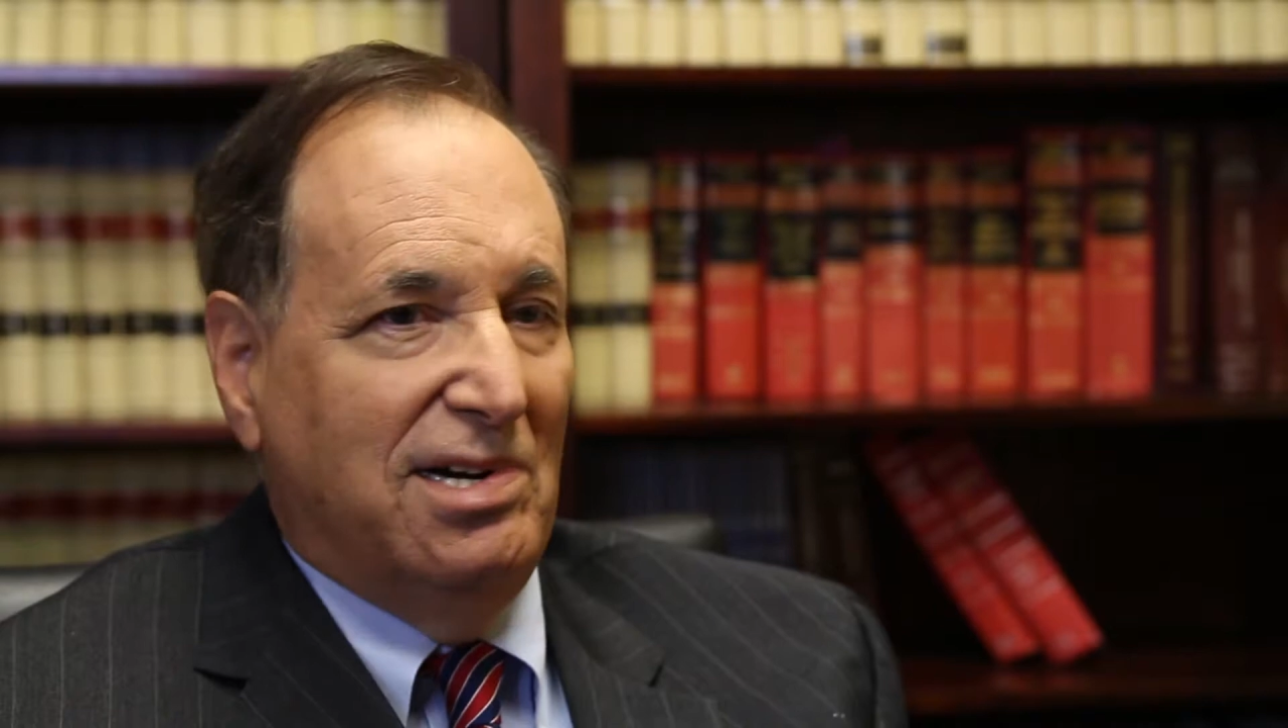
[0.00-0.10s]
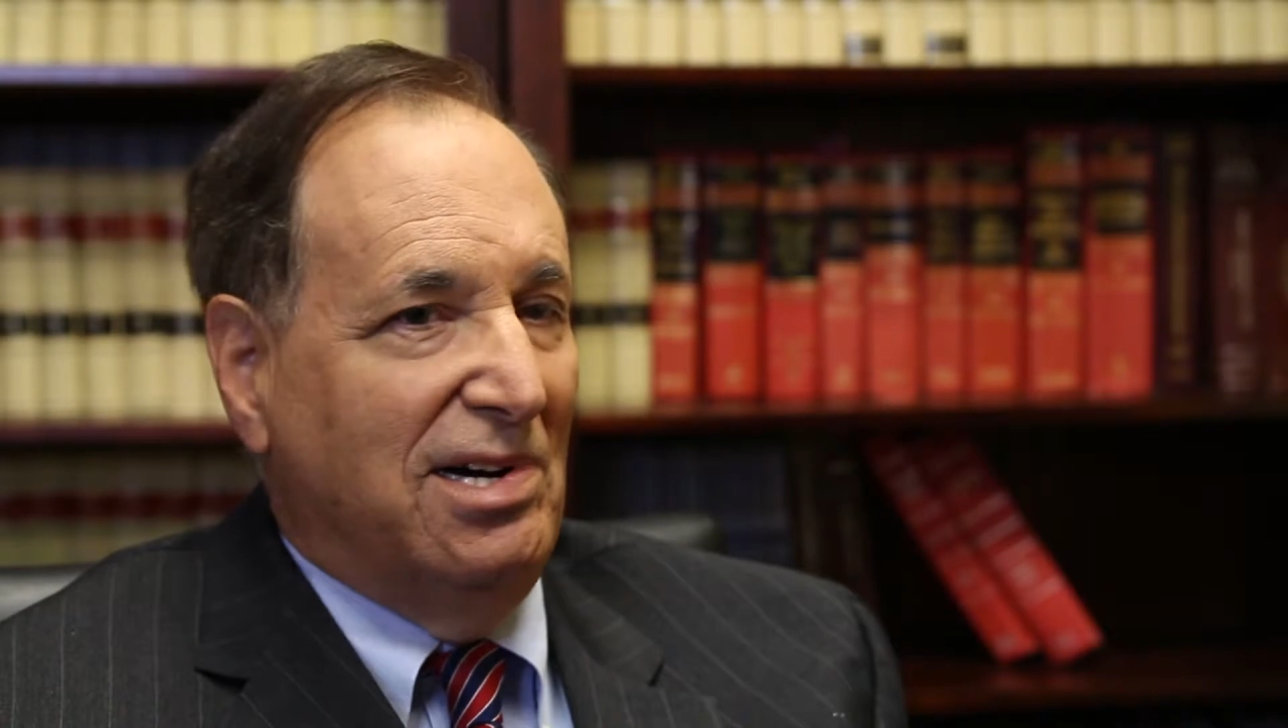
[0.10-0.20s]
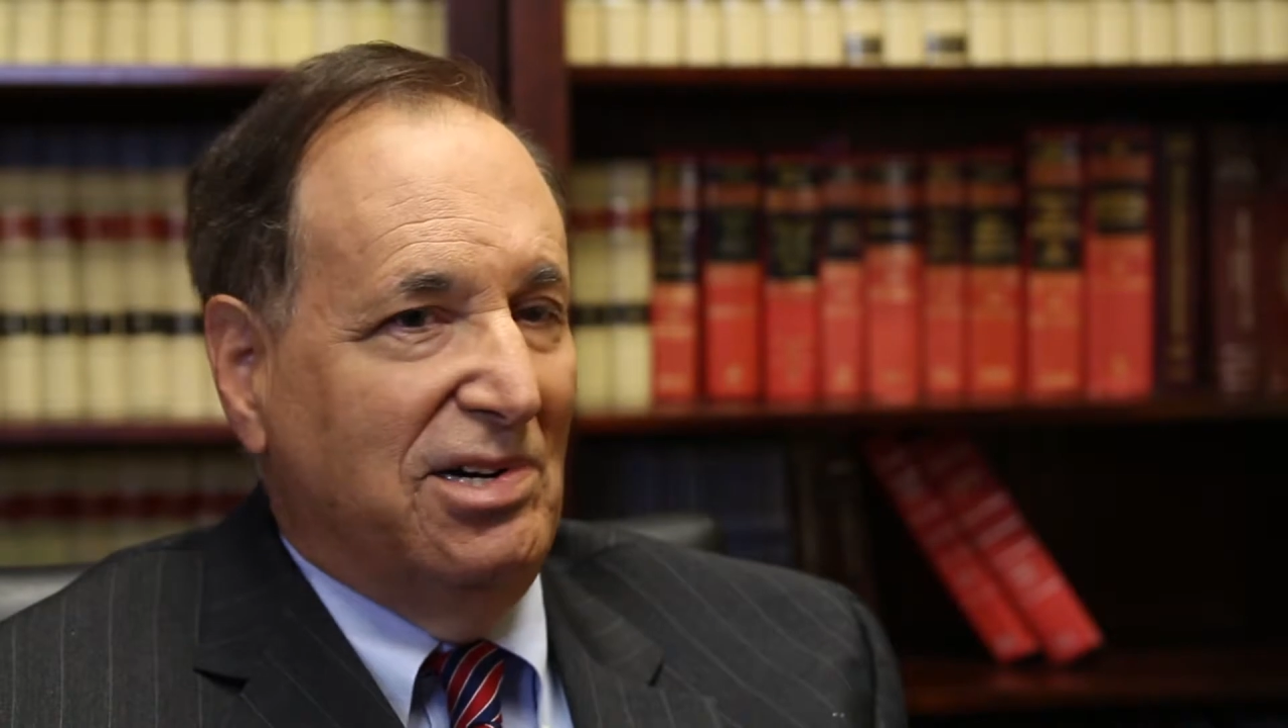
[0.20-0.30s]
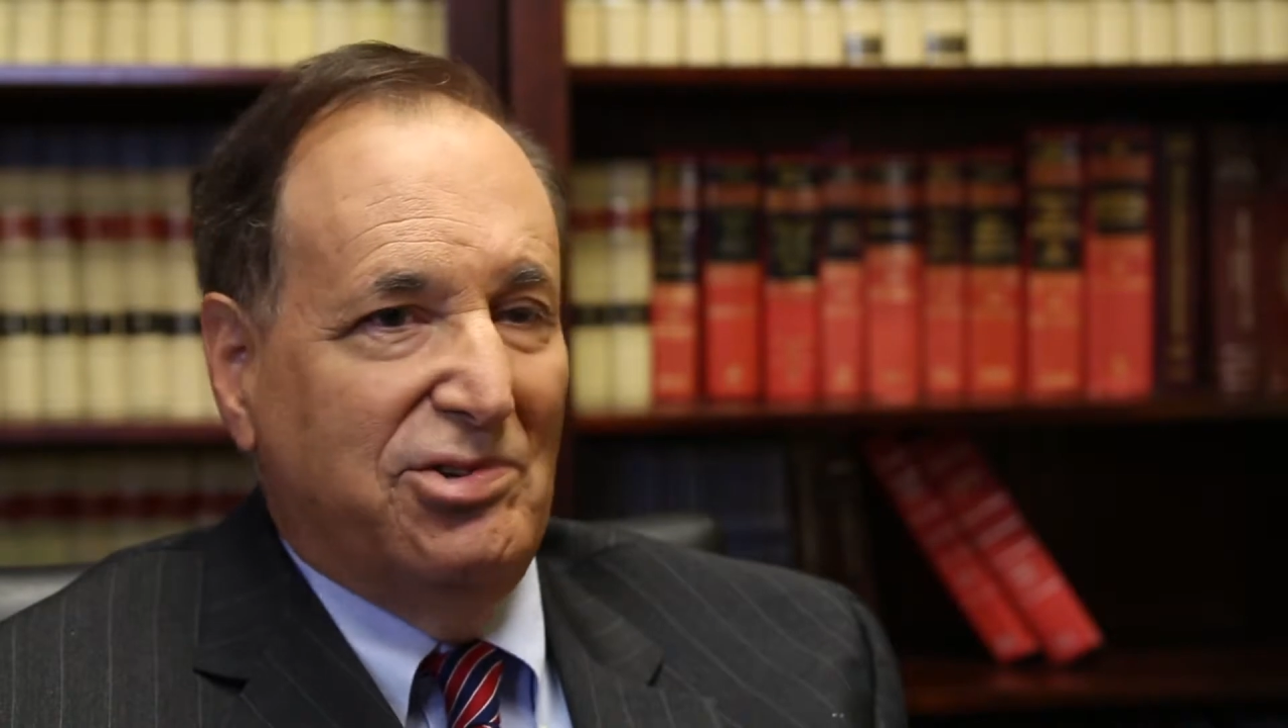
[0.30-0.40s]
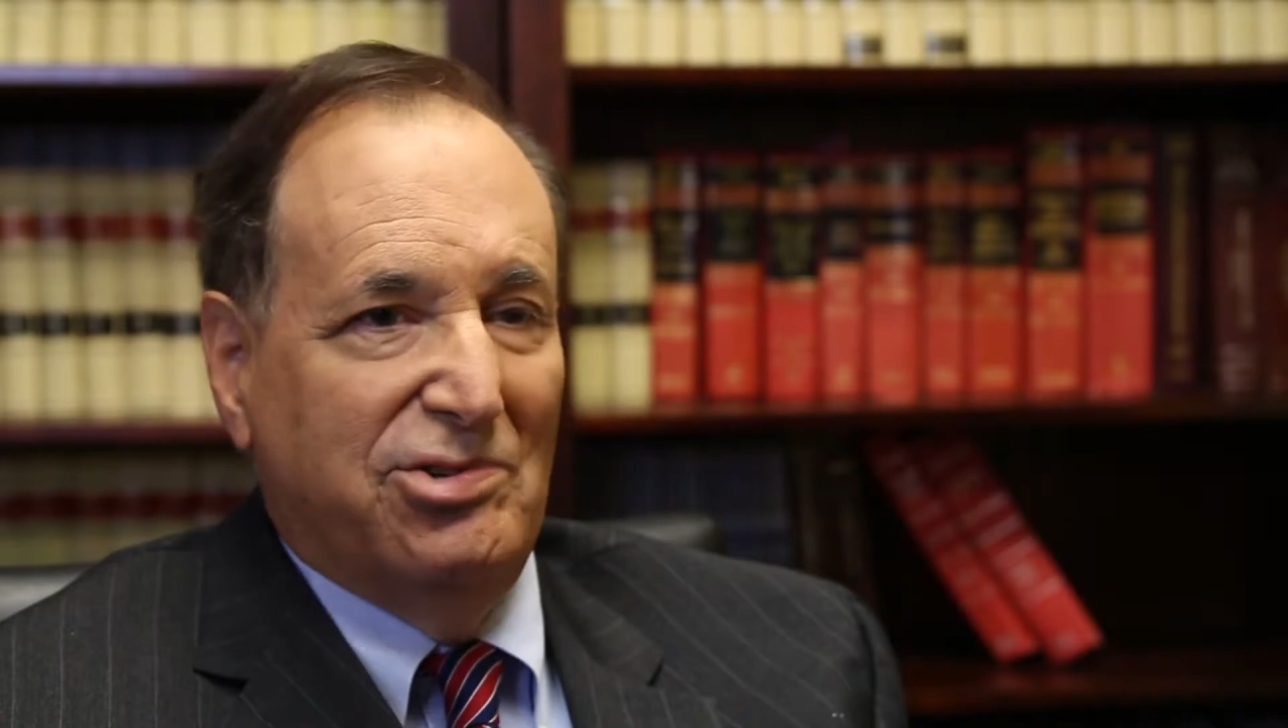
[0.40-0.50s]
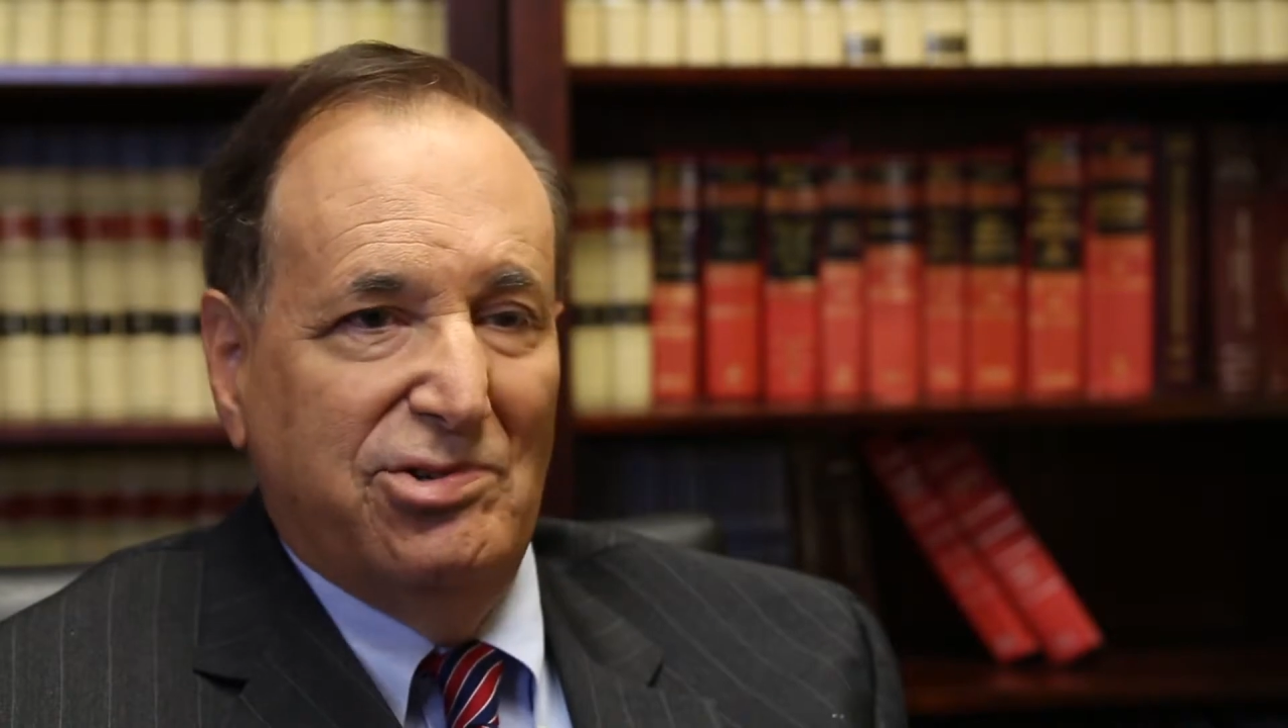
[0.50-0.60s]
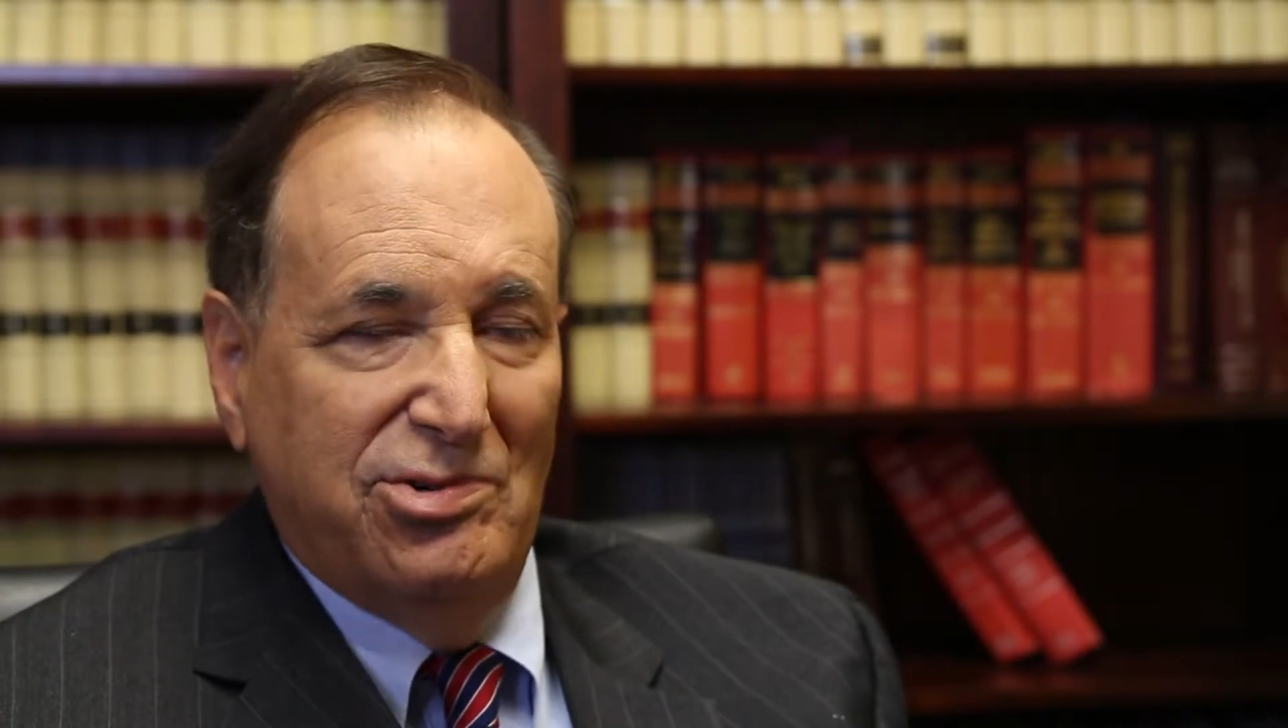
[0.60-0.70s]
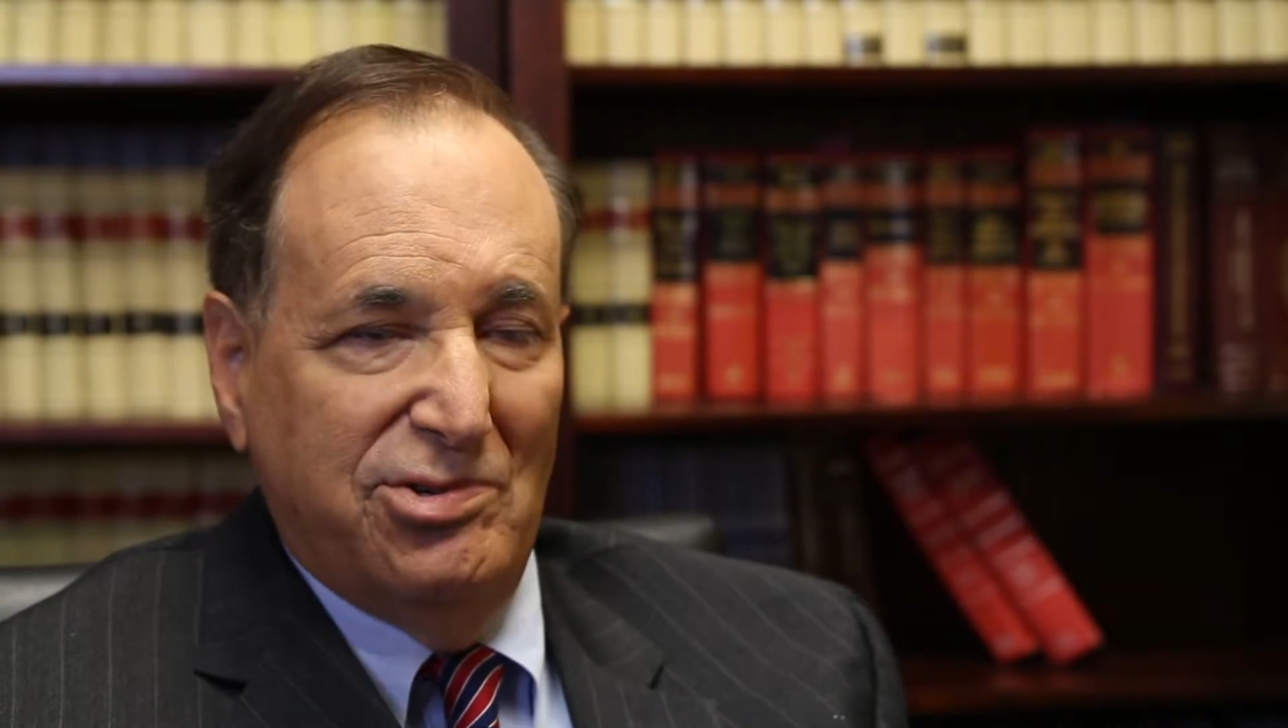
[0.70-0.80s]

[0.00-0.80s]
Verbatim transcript: Under New